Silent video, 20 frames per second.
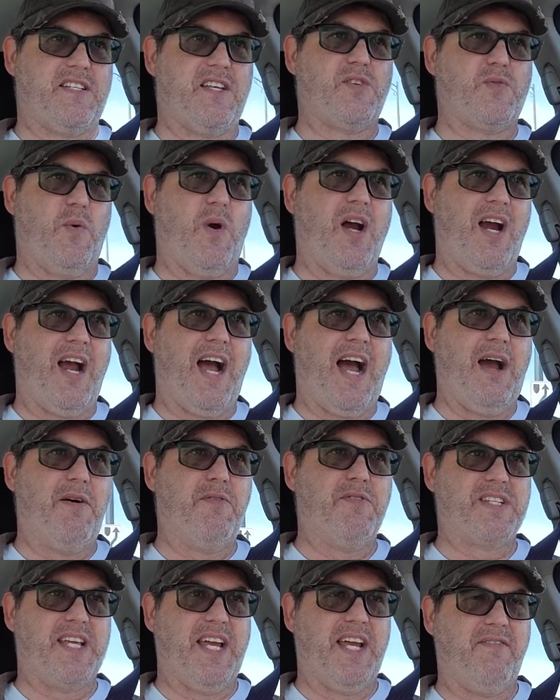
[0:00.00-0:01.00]
This one guy
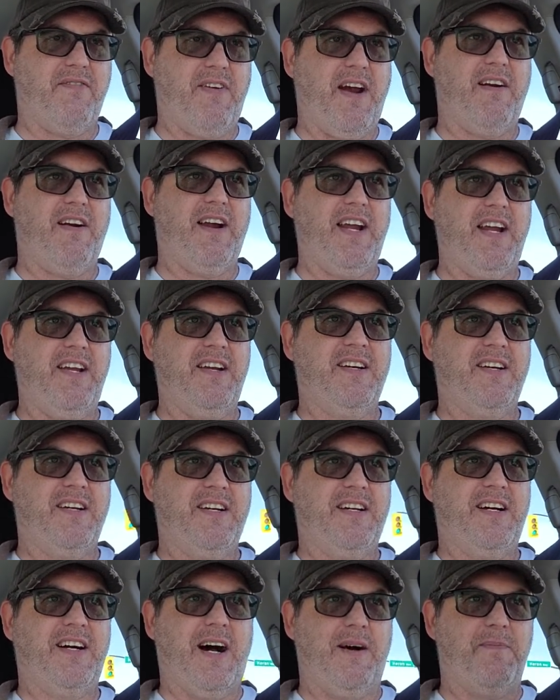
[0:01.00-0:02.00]
was like very
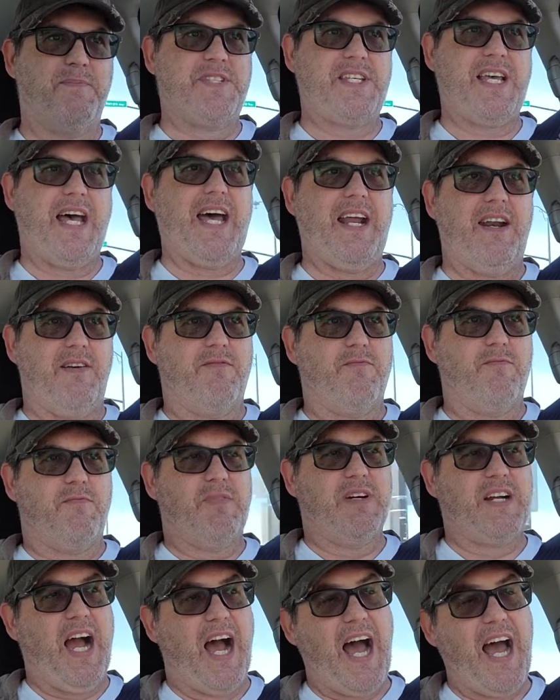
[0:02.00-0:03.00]
upset
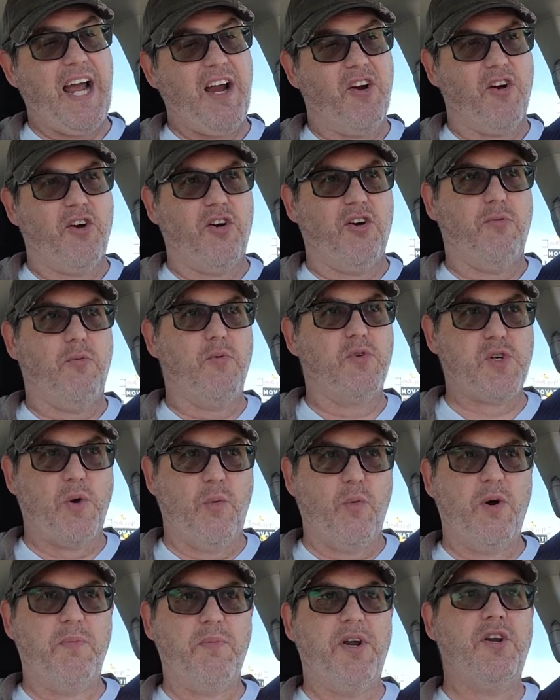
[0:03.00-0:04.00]
guy, girl, was a
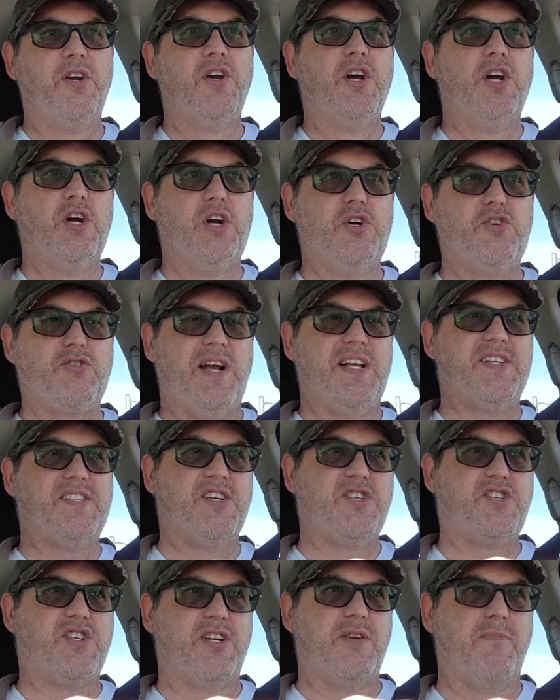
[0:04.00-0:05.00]
woman who
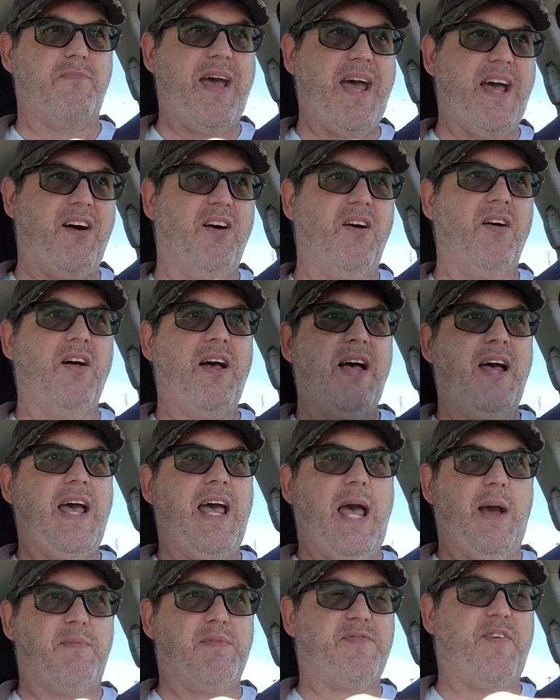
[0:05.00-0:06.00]
transitioned to male
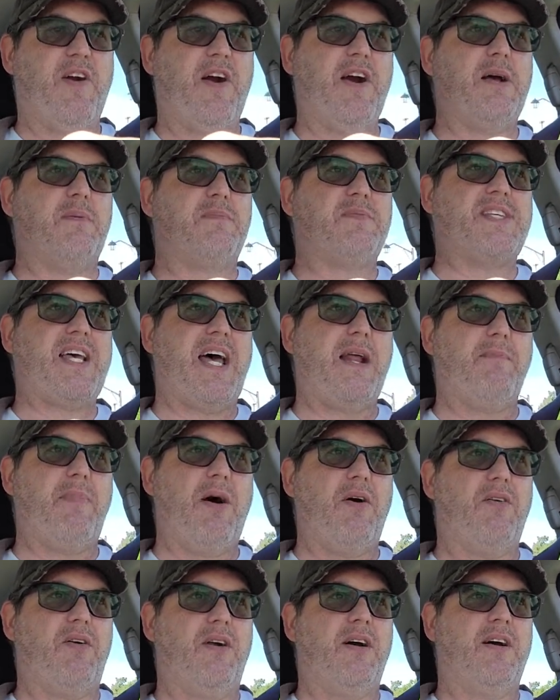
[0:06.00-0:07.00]
and was very upset
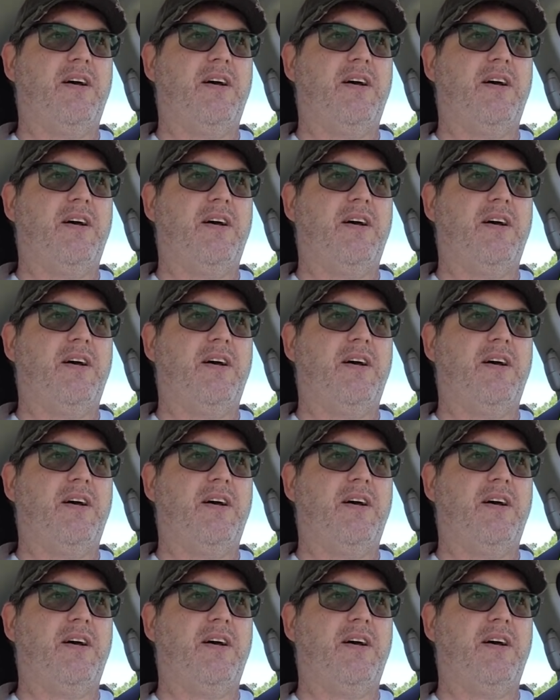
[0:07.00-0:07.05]
about